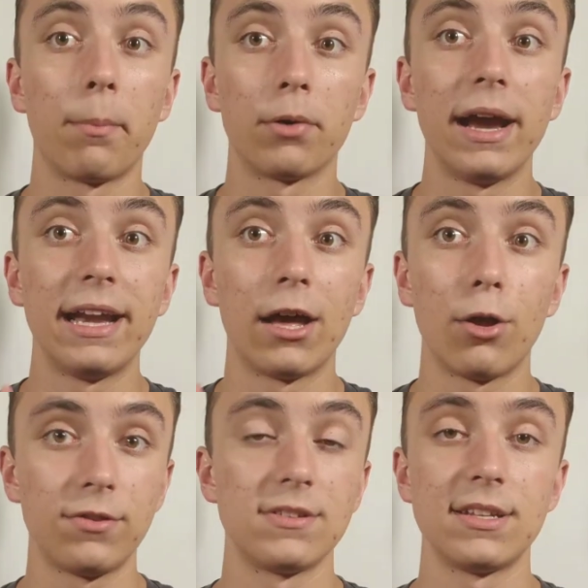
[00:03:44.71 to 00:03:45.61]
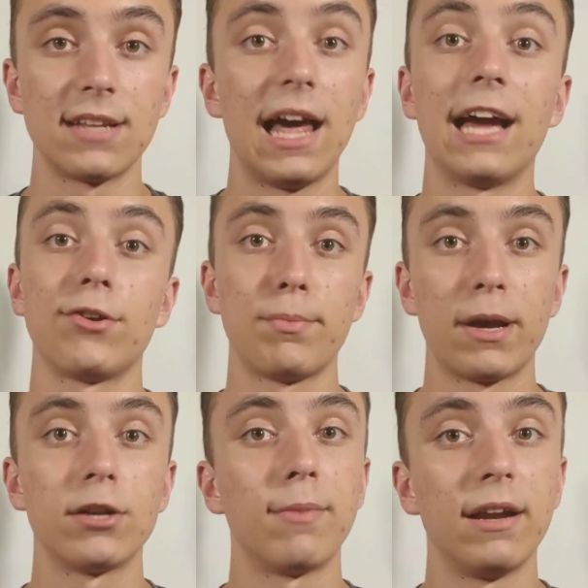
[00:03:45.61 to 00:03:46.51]
But right now, since it's not actually
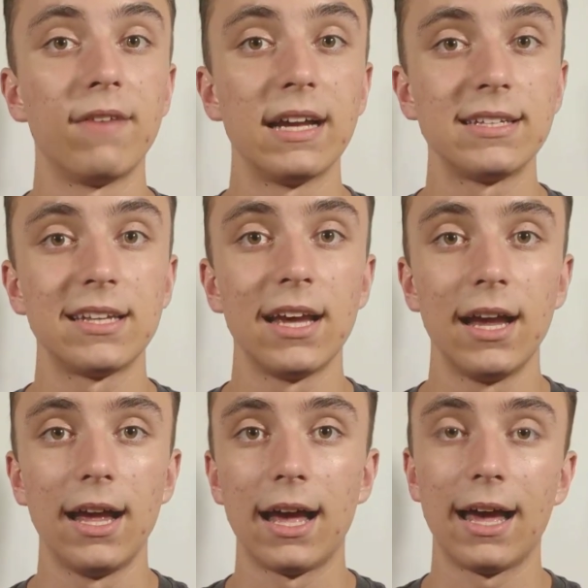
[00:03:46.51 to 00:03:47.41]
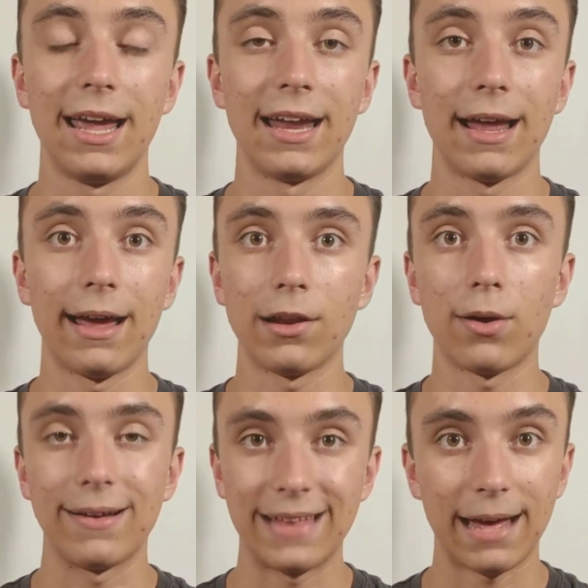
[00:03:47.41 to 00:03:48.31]
paired to my device and I don't
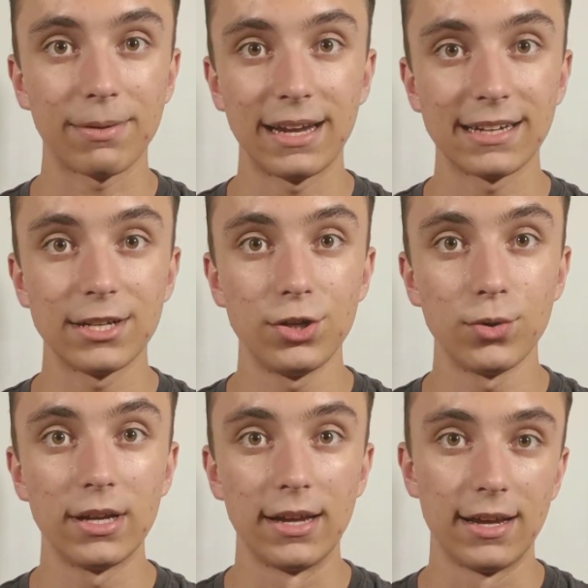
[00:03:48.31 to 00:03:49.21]
have the app connected to it,